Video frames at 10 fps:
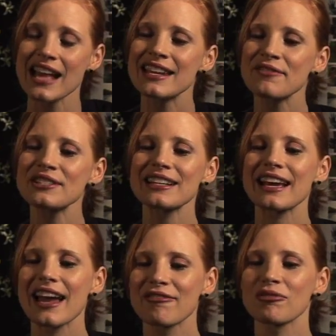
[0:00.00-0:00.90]
never did I
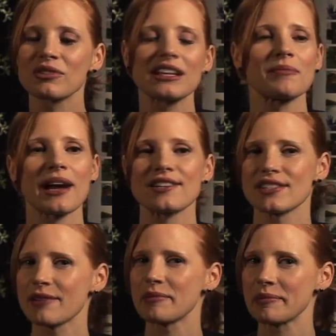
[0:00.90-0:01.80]
ever really imagine
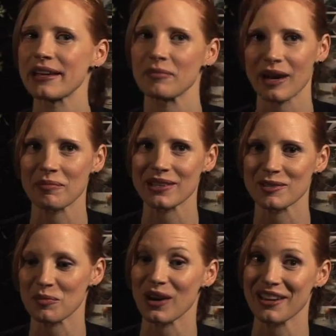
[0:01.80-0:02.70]
I'd be playing Brad Pitt's
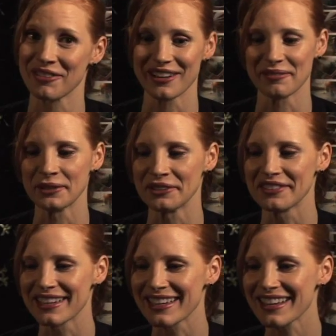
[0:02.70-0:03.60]
wife in a
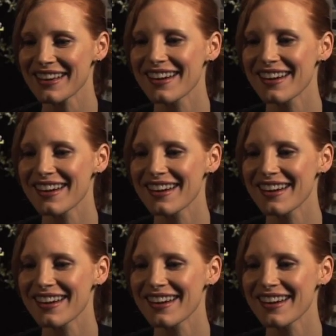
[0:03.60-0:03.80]
movie.